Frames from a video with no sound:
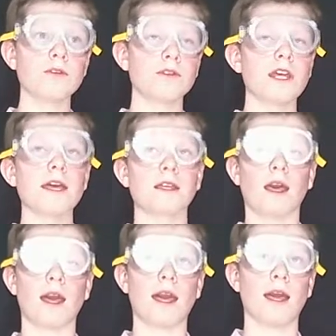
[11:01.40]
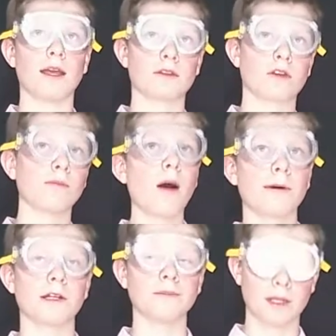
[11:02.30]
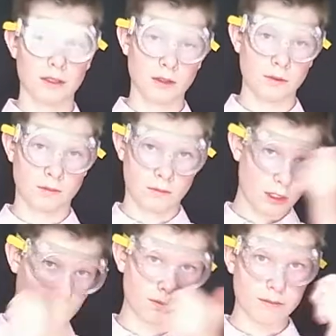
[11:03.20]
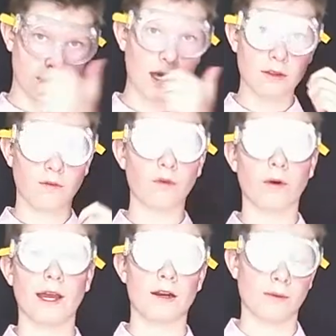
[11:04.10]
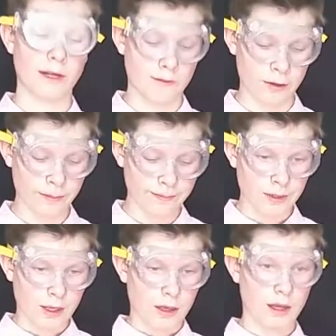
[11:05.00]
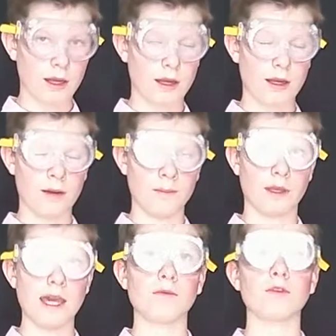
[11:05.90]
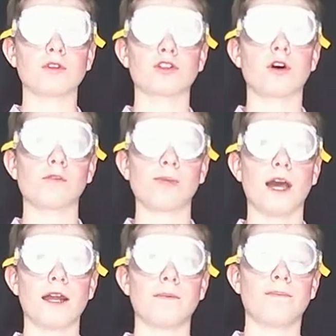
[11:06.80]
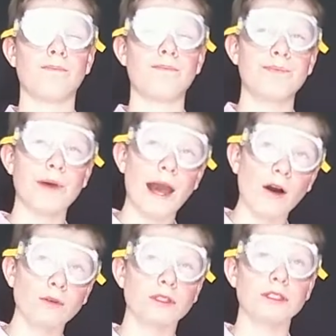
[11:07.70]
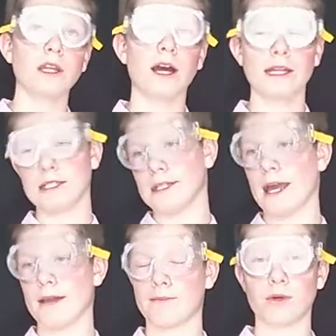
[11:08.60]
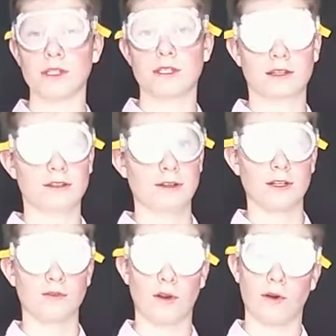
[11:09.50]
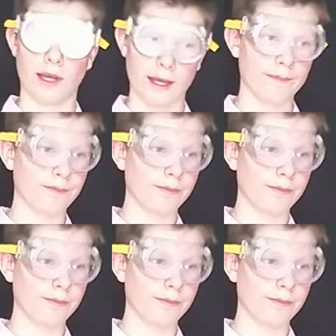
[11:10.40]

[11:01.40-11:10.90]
you take a thermometer and you scan your forehead or whatever, it will show up at about 98.6 degrees Fahrenheit,